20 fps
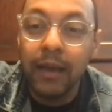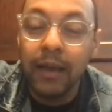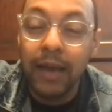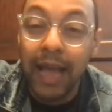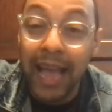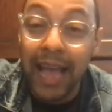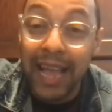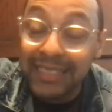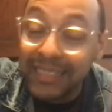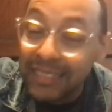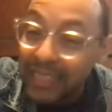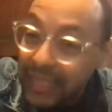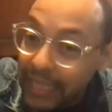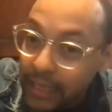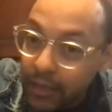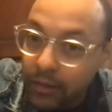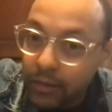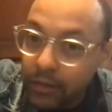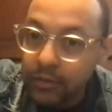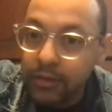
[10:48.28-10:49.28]
as
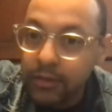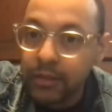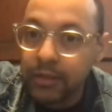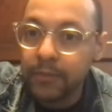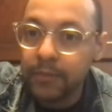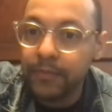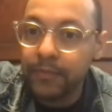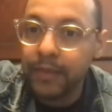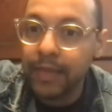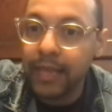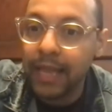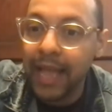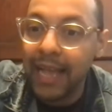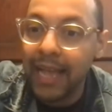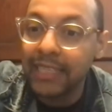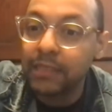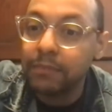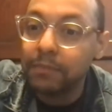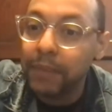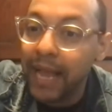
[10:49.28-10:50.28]
leaders,
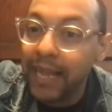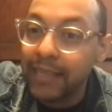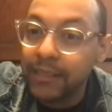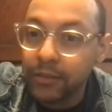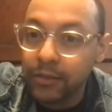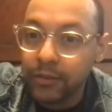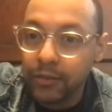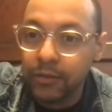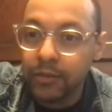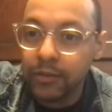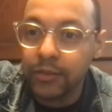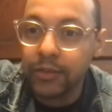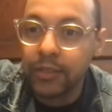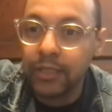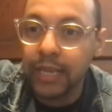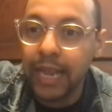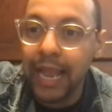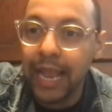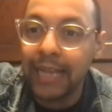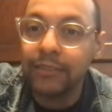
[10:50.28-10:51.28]
as pastors,
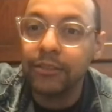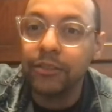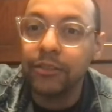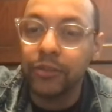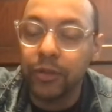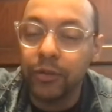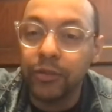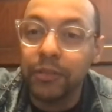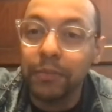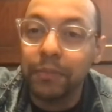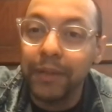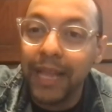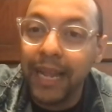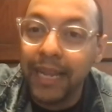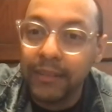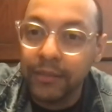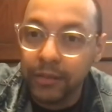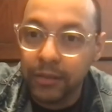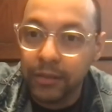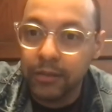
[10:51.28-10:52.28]
as church
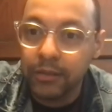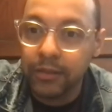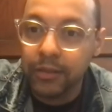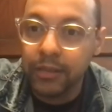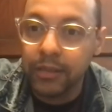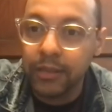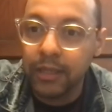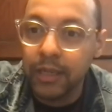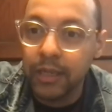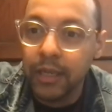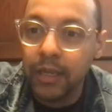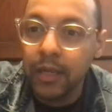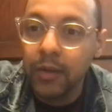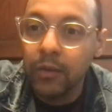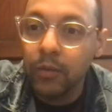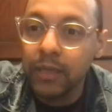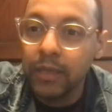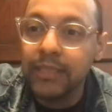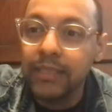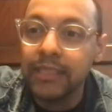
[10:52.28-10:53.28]
planters.
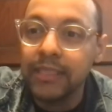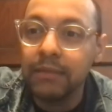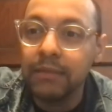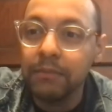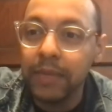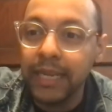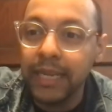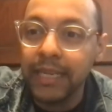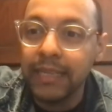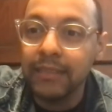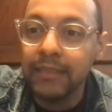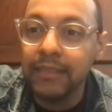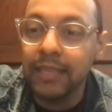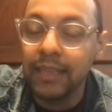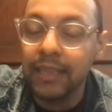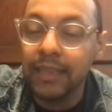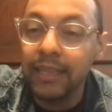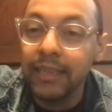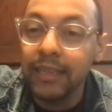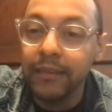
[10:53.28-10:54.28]
What does it mean
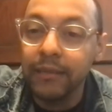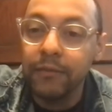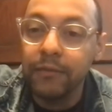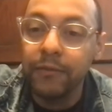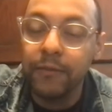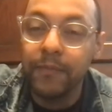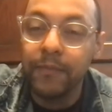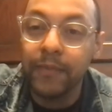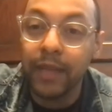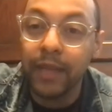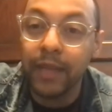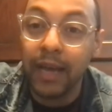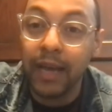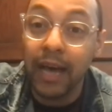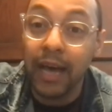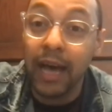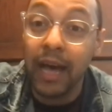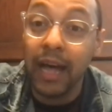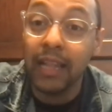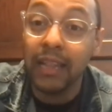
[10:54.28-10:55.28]
to live
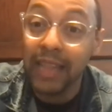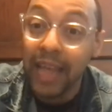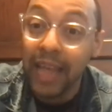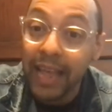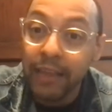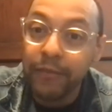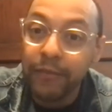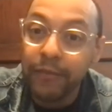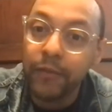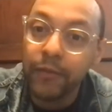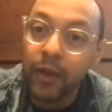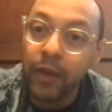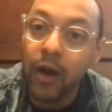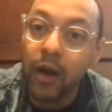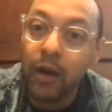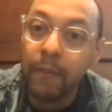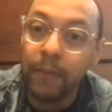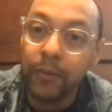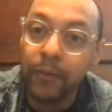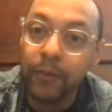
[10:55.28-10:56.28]
a life of
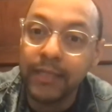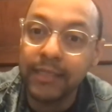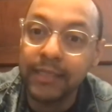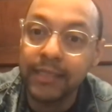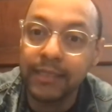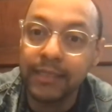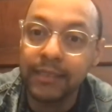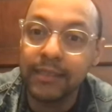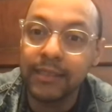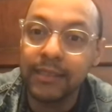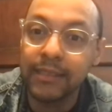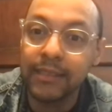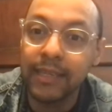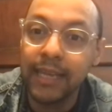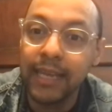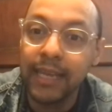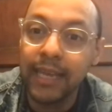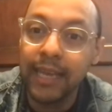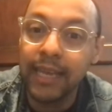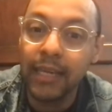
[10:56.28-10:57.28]
calm presence
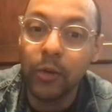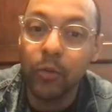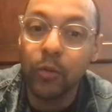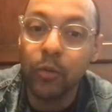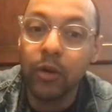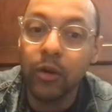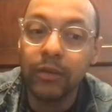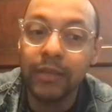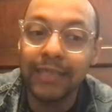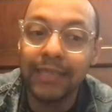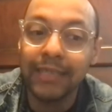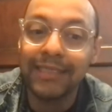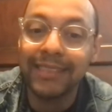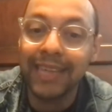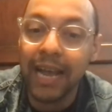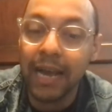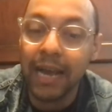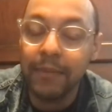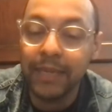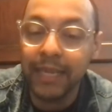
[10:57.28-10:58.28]
in a world that's
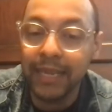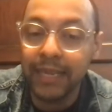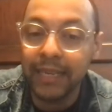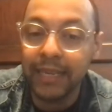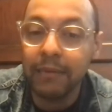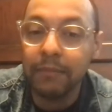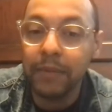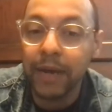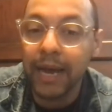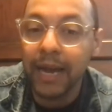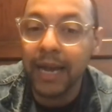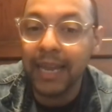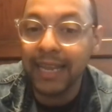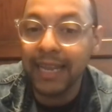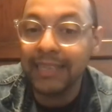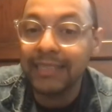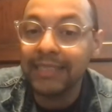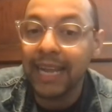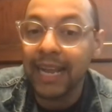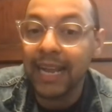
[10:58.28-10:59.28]
dominated by
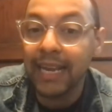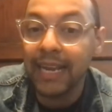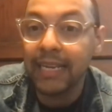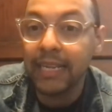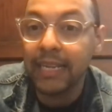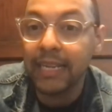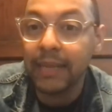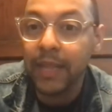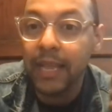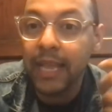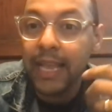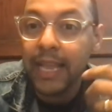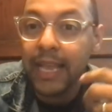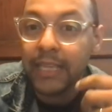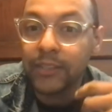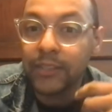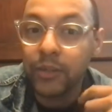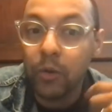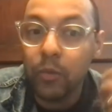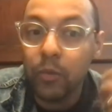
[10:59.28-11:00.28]
anxiety?
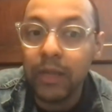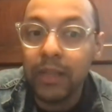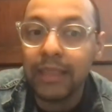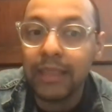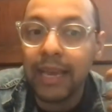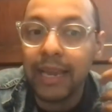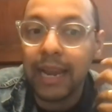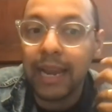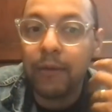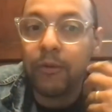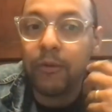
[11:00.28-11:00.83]
And so with that, I want